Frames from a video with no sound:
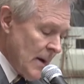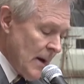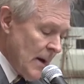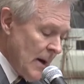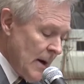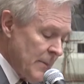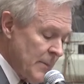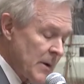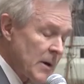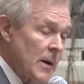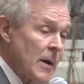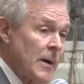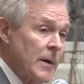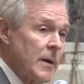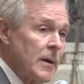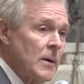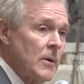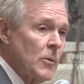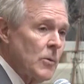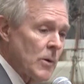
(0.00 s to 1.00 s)
I've been
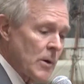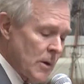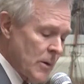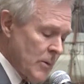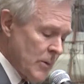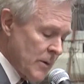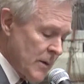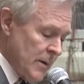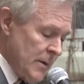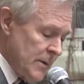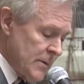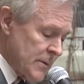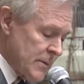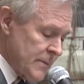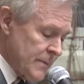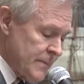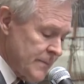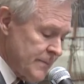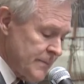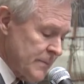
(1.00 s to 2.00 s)
lucky to work with
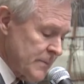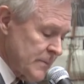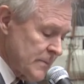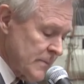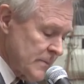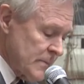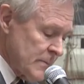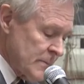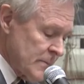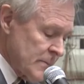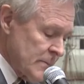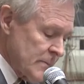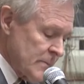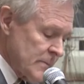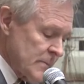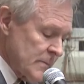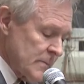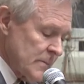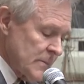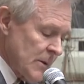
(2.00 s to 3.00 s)
these
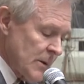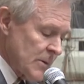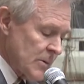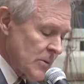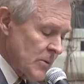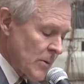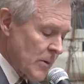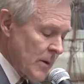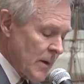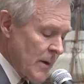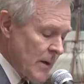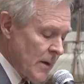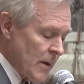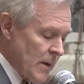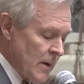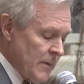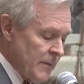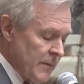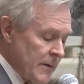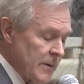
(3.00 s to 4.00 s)
extraordinary
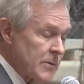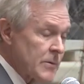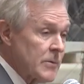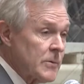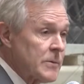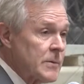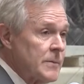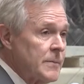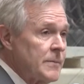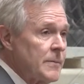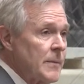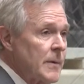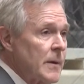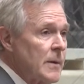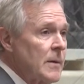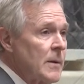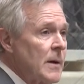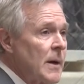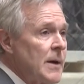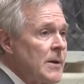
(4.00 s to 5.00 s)
individuals,
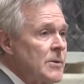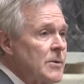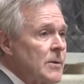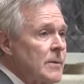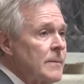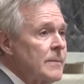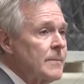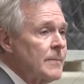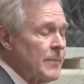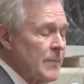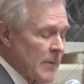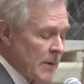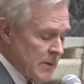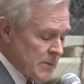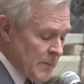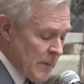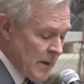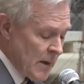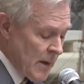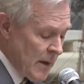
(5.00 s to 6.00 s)
and the nation has
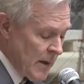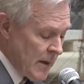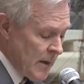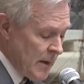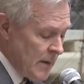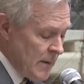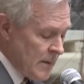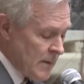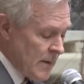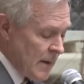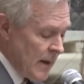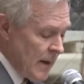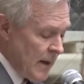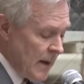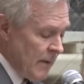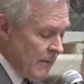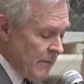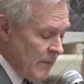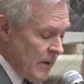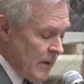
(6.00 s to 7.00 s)
been lucky to
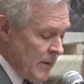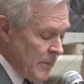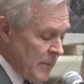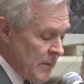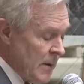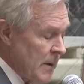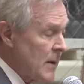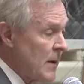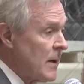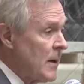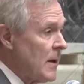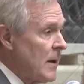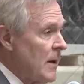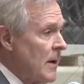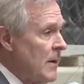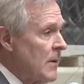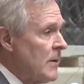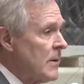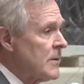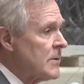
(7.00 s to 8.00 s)
have them
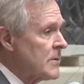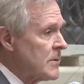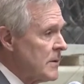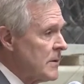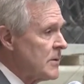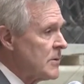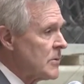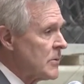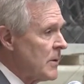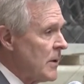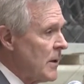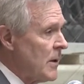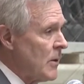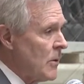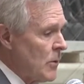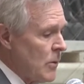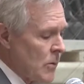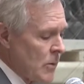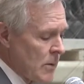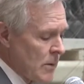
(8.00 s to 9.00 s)
in this
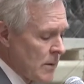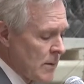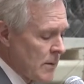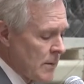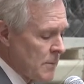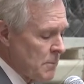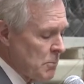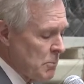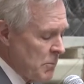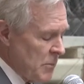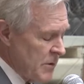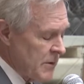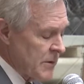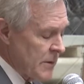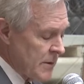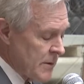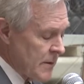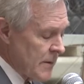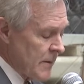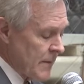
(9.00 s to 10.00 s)
century-old
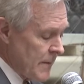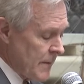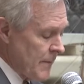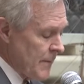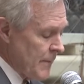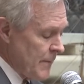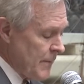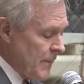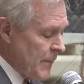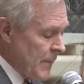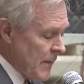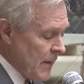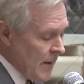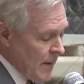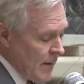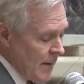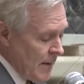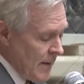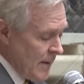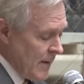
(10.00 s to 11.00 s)
position.
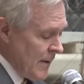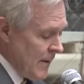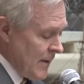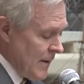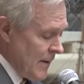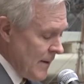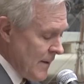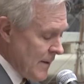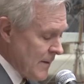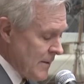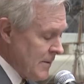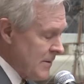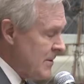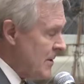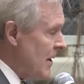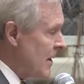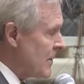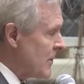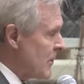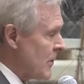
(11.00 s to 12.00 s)
And to
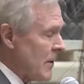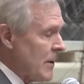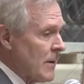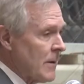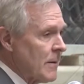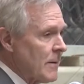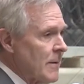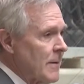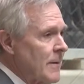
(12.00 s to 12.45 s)
John Greenert,